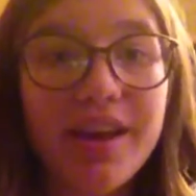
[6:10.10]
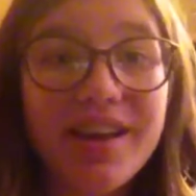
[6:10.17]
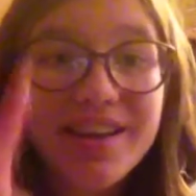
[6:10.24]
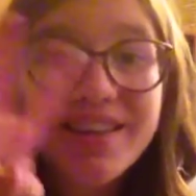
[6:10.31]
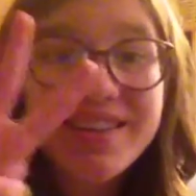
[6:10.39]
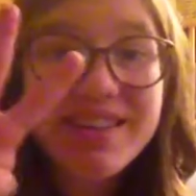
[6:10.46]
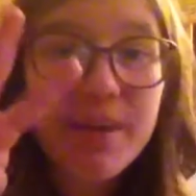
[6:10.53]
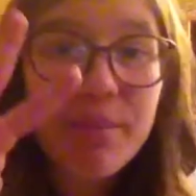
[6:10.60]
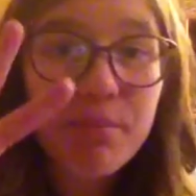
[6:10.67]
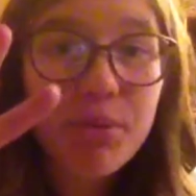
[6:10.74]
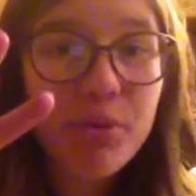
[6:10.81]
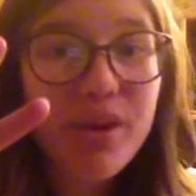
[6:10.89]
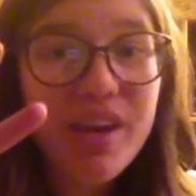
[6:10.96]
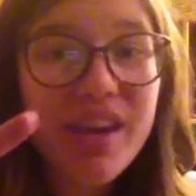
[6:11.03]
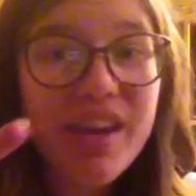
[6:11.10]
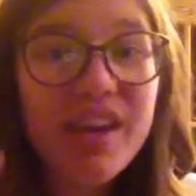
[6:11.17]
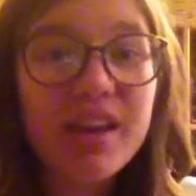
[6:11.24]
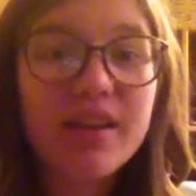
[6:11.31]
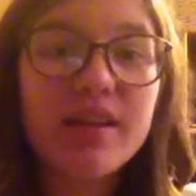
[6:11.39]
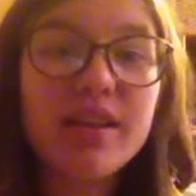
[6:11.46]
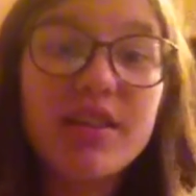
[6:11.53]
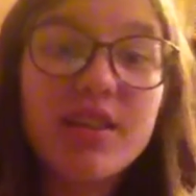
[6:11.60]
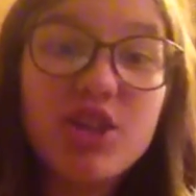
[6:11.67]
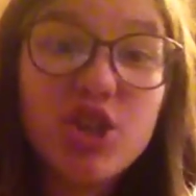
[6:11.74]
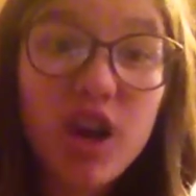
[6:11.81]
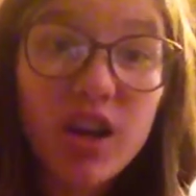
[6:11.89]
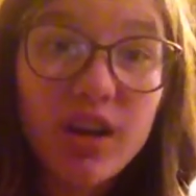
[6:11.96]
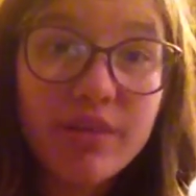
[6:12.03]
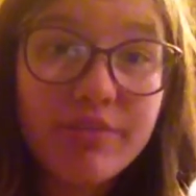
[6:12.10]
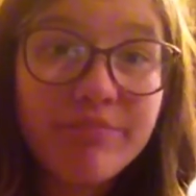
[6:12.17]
Step 3, the jug.